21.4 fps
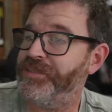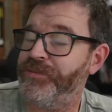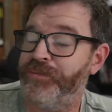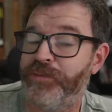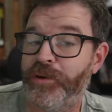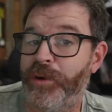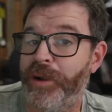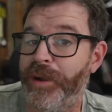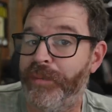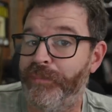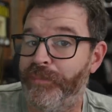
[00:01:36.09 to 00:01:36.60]

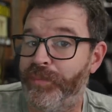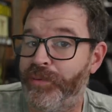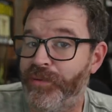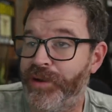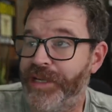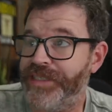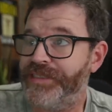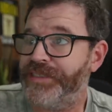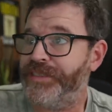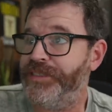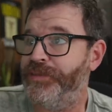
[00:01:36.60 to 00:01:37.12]
for
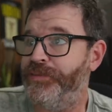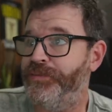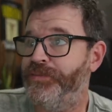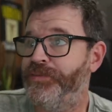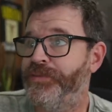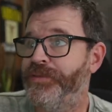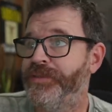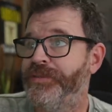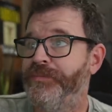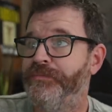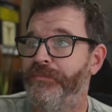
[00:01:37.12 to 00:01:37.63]

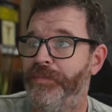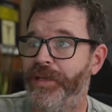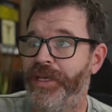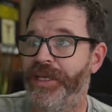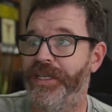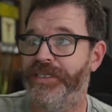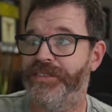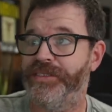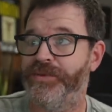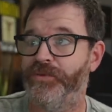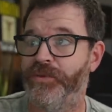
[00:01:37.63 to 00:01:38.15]
impressive
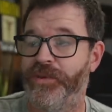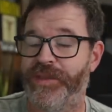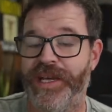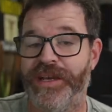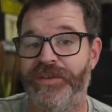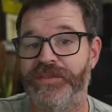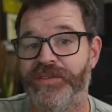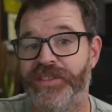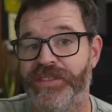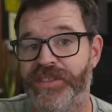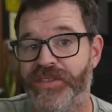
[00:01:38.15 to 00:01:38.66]
bass
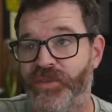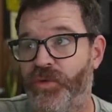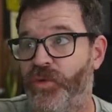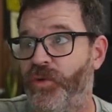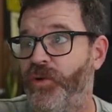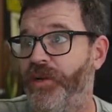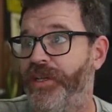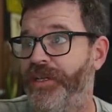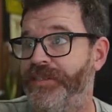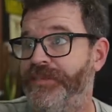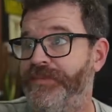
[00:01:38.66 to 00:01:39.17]
without
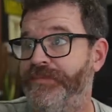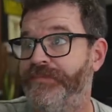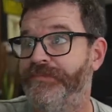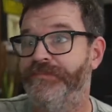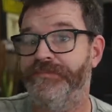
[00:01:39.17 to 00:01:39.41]
distorting.